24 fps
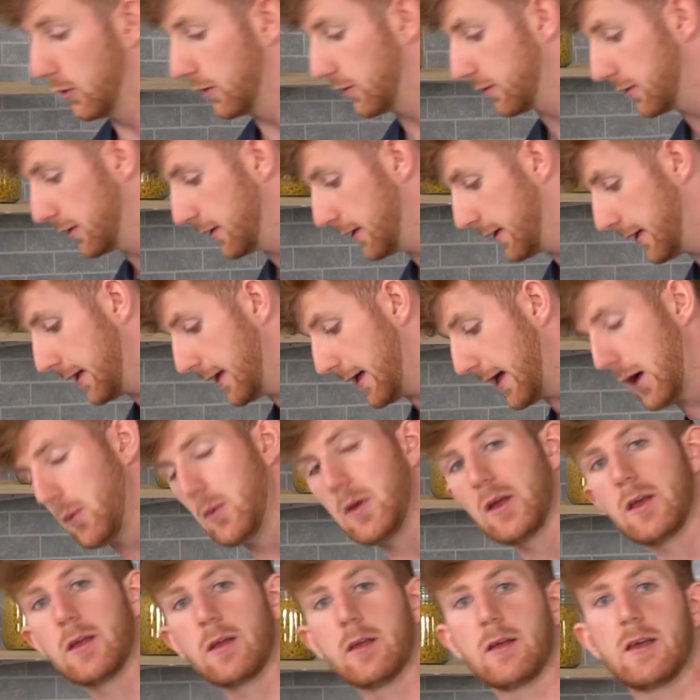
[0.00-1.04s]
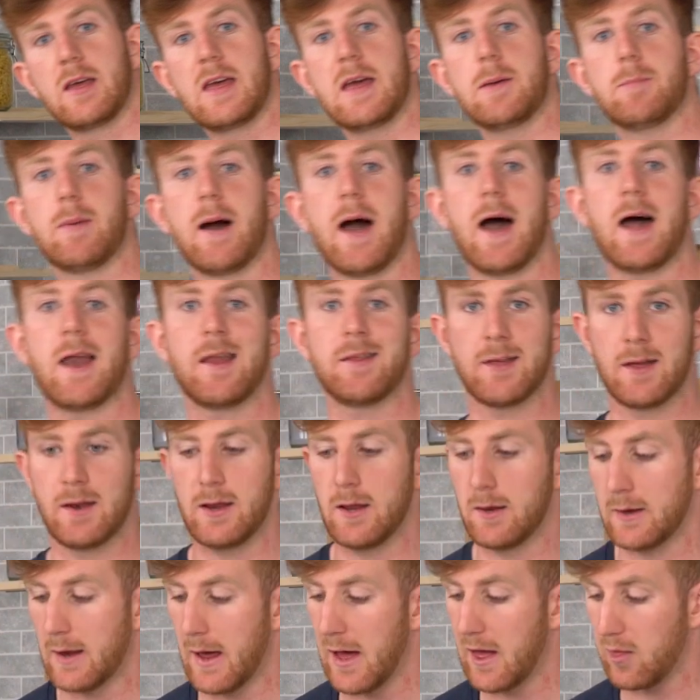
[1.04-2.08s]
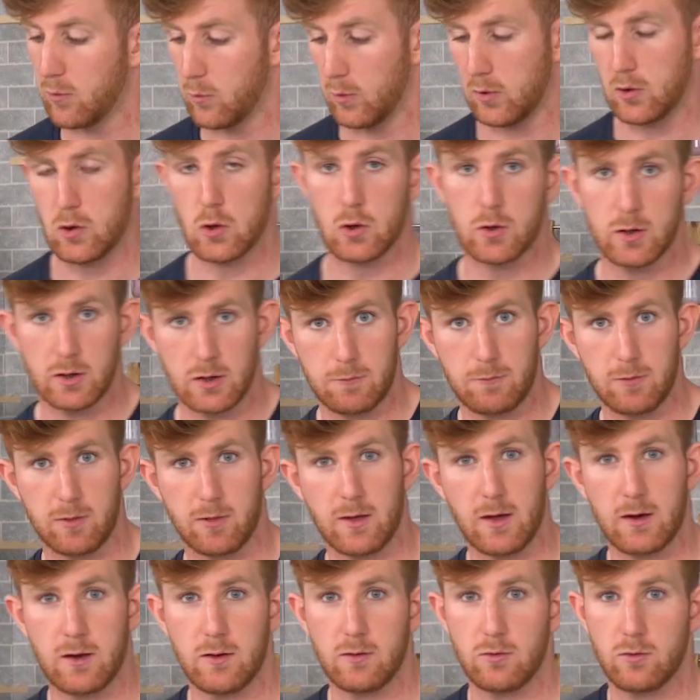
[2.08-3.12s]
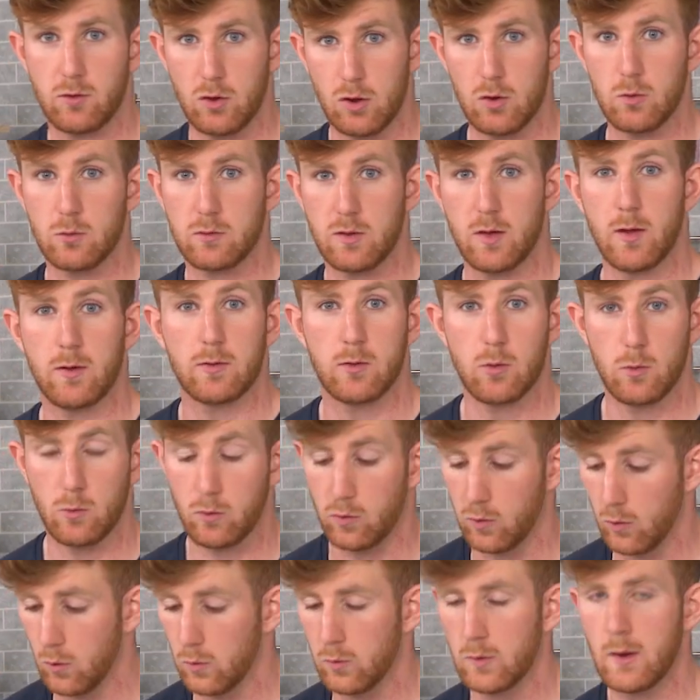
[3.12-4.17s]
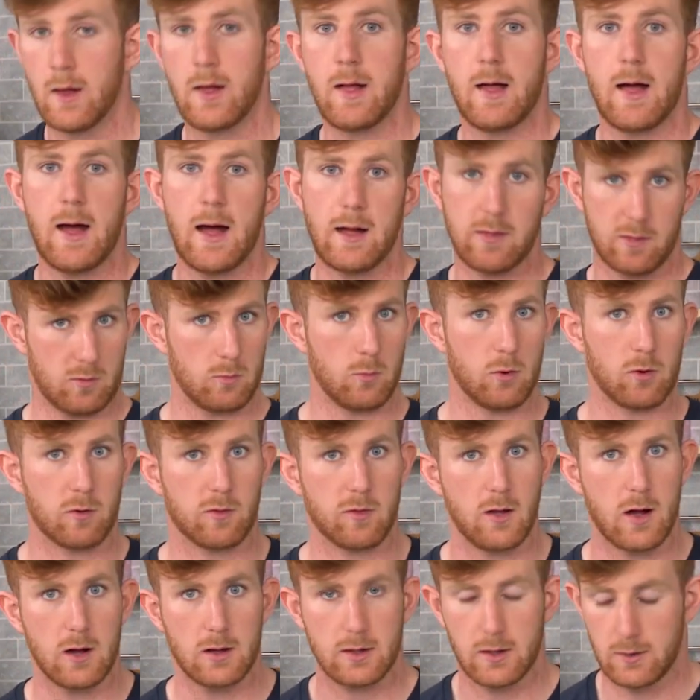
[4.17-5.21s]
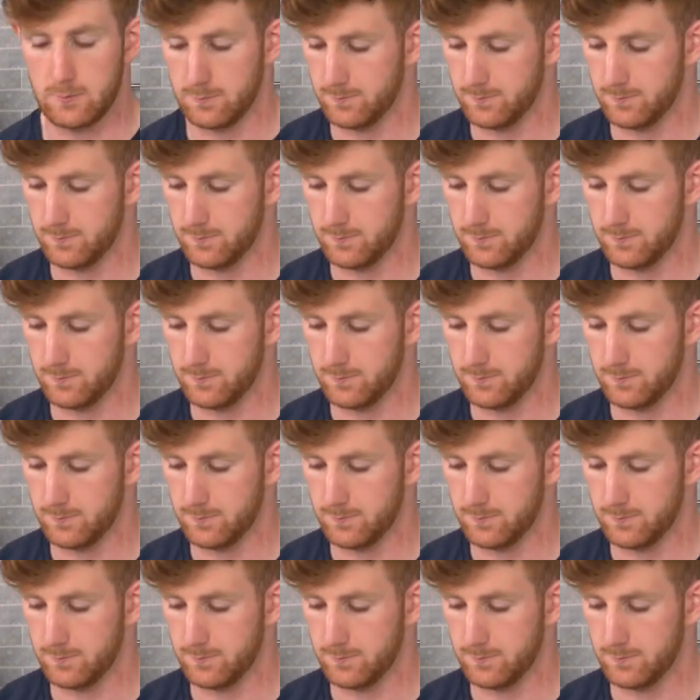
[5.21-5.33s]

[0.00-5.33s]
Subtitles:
to it. And we can keep adding that in as we cook it. If it's getting too thick too soon, add some more stock